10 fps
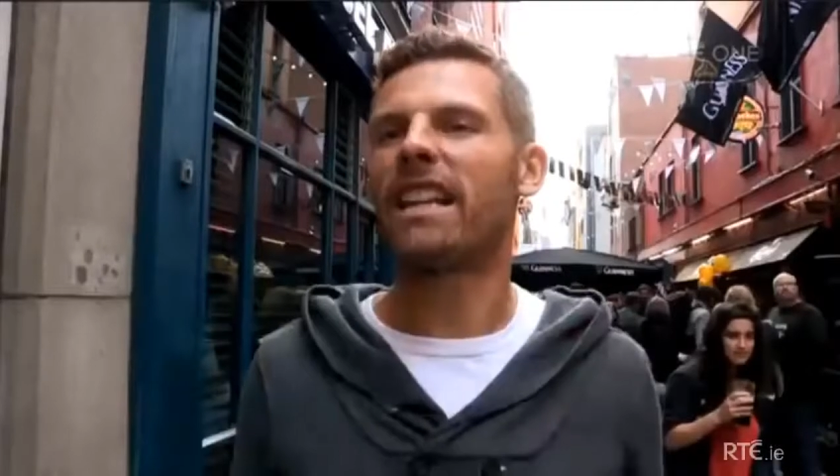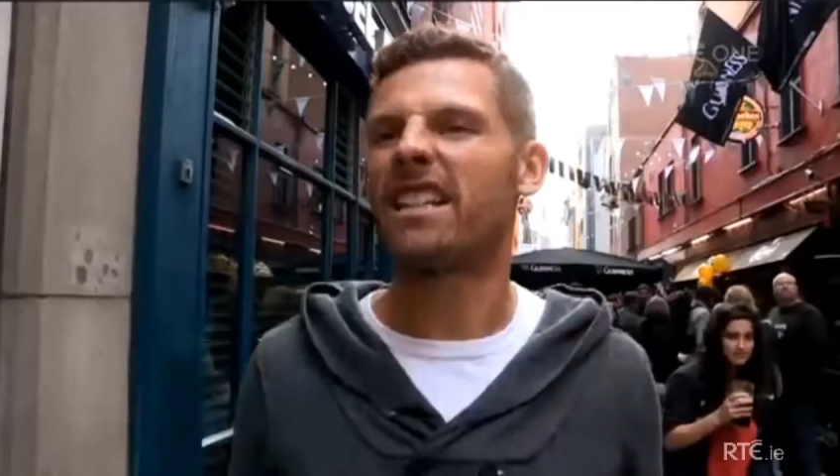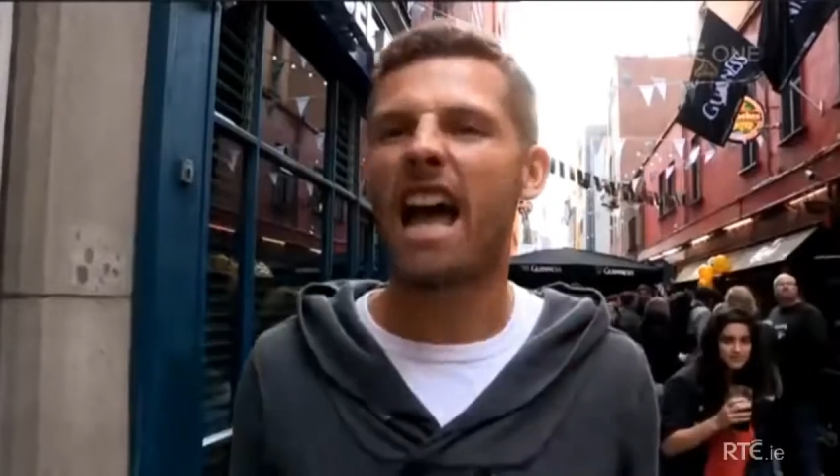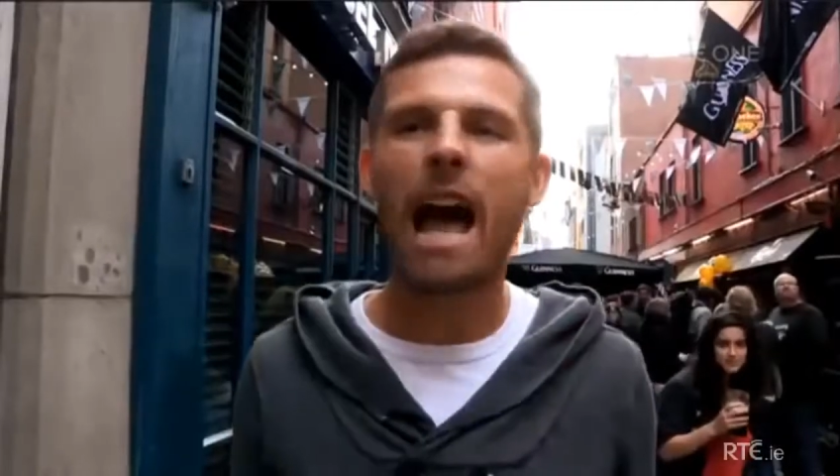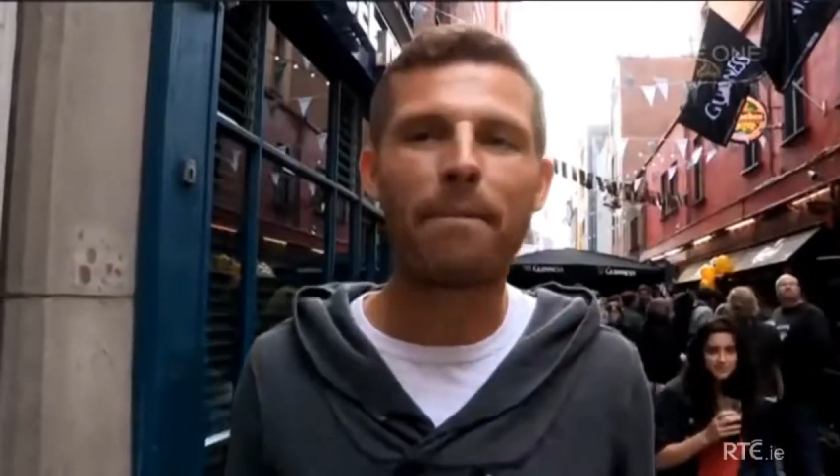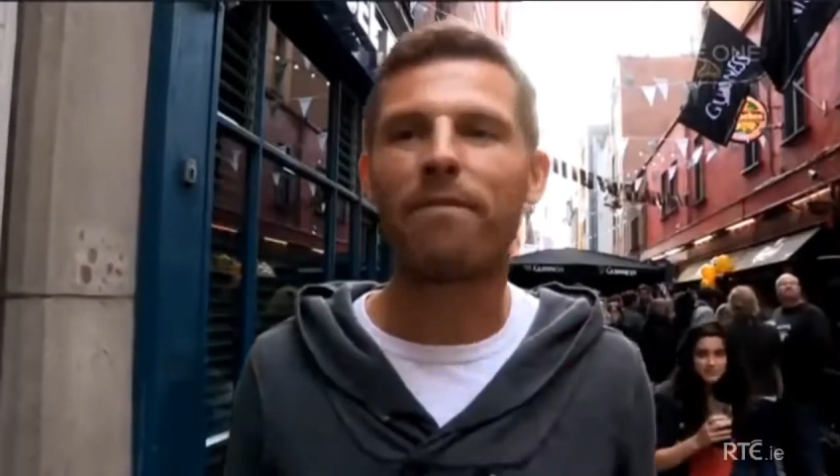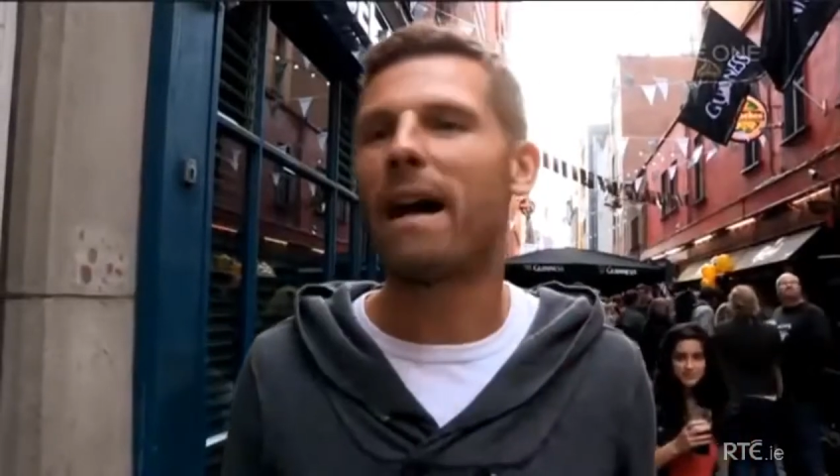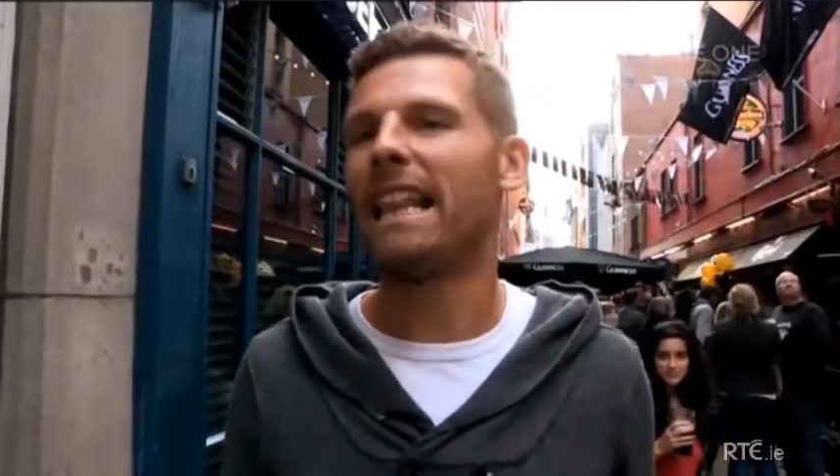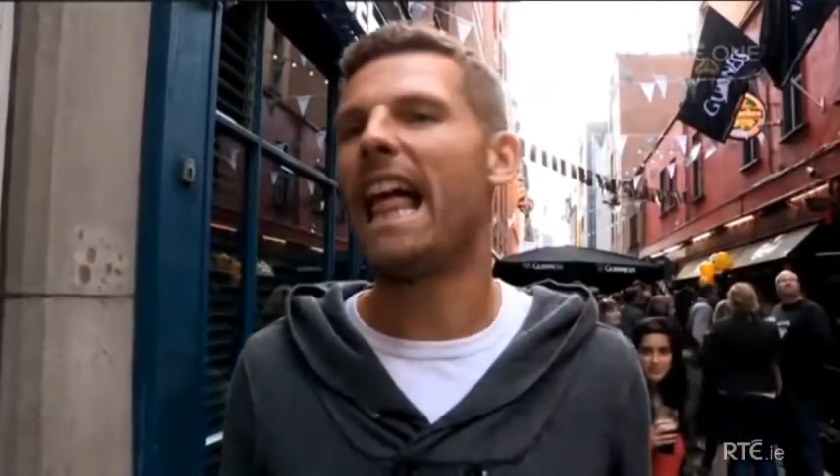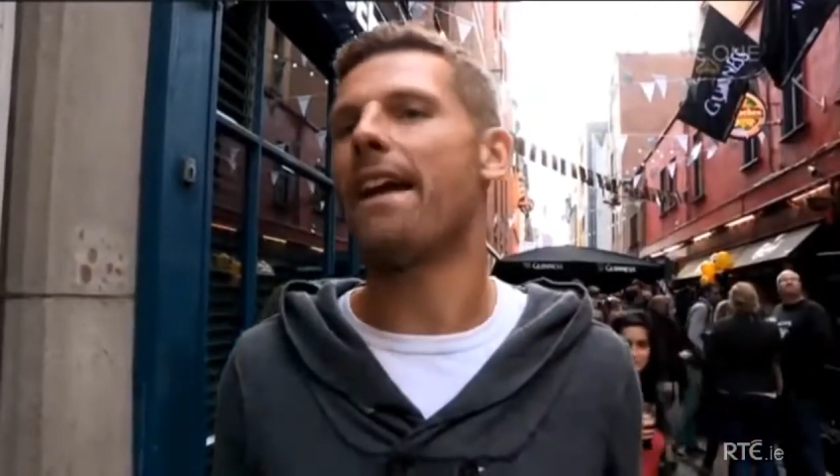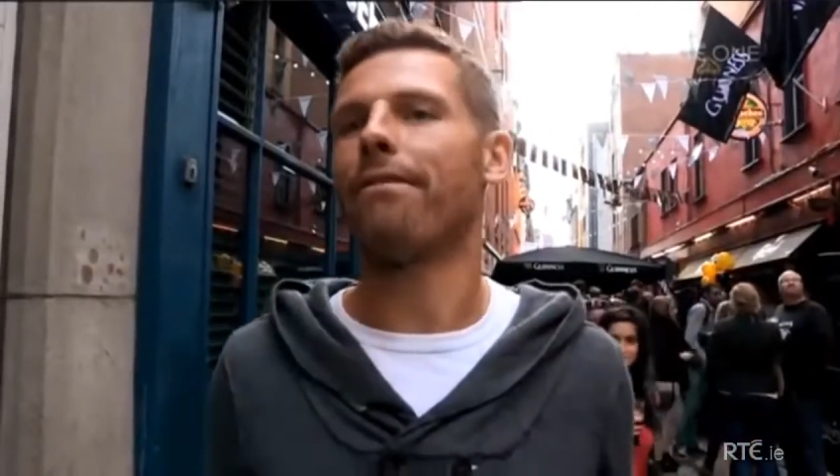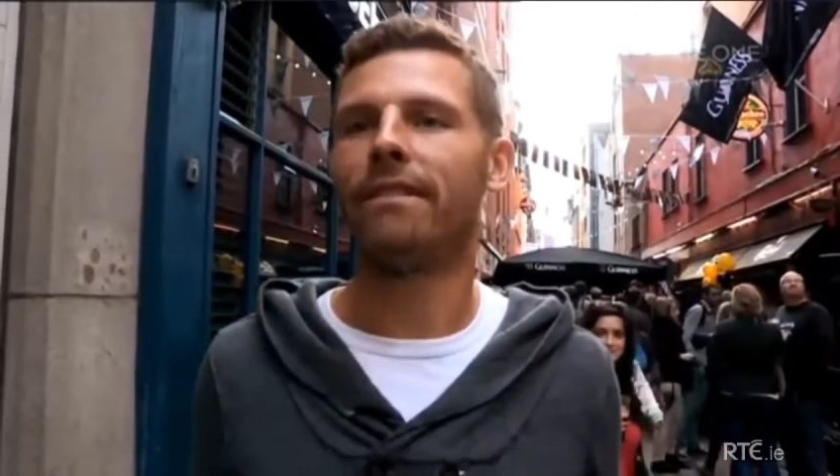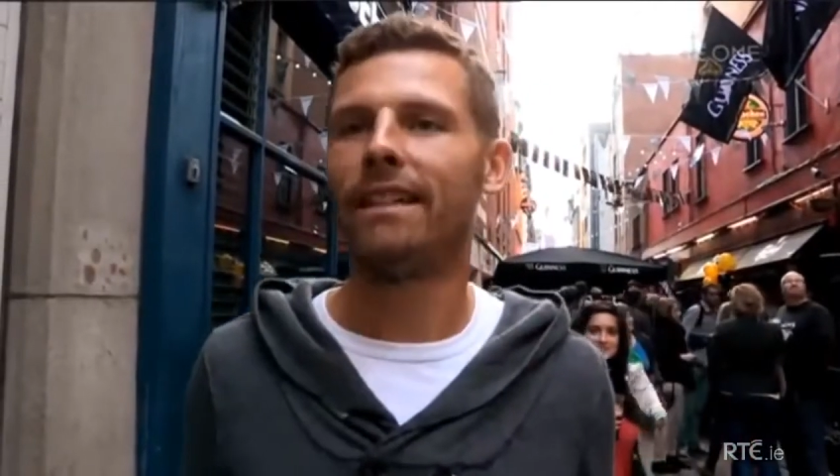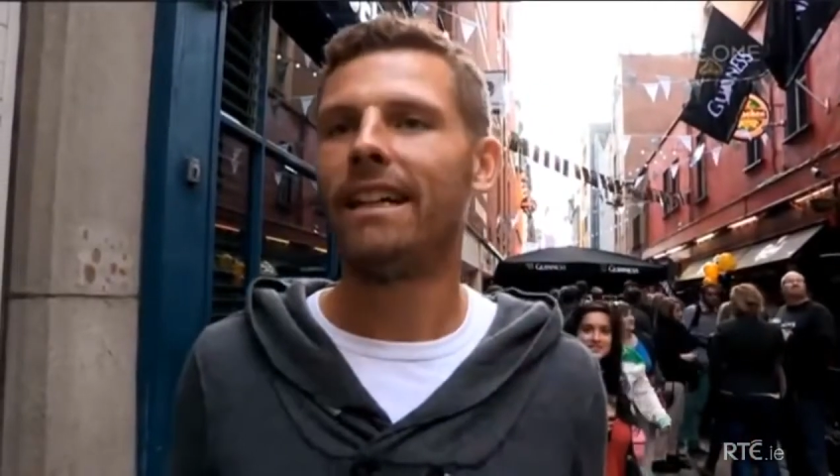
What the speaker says: the time of my life.